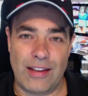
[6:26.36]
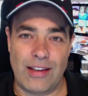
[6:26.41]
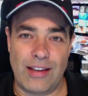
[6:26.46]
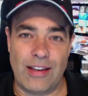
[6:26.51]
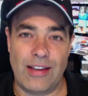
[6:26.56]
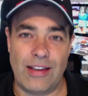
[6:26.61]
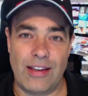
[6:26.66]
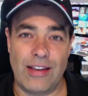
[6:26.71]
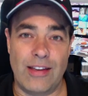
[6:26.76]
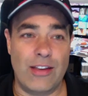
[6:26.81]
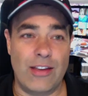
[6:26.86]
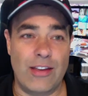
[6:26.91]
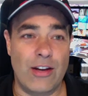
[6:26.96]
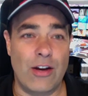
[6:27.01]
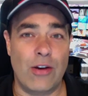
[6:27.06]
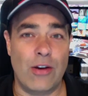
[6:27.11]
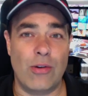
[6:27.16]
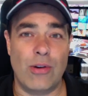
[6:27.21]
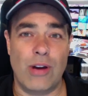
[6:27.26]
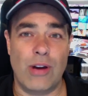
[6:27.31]
You
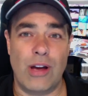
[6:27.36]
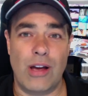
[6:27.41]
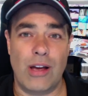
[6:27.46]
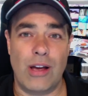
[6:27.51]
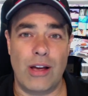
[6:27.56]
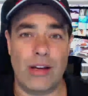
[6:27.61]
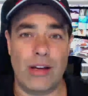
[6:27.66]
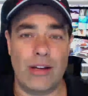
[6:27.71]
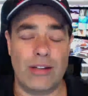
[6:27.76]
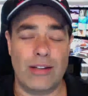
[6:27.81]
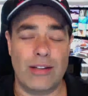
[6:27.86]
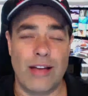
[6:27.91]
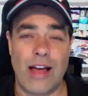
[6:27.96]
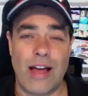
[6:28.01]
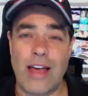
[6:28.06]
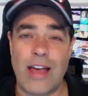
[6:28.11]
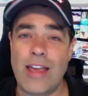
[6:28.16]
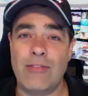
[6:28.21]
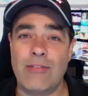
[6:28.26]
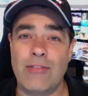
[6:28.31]
know, uh,
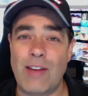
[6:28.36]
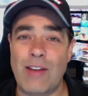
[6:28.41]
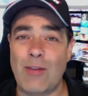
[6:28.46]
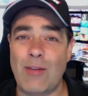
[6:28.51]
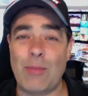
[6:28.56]
I have never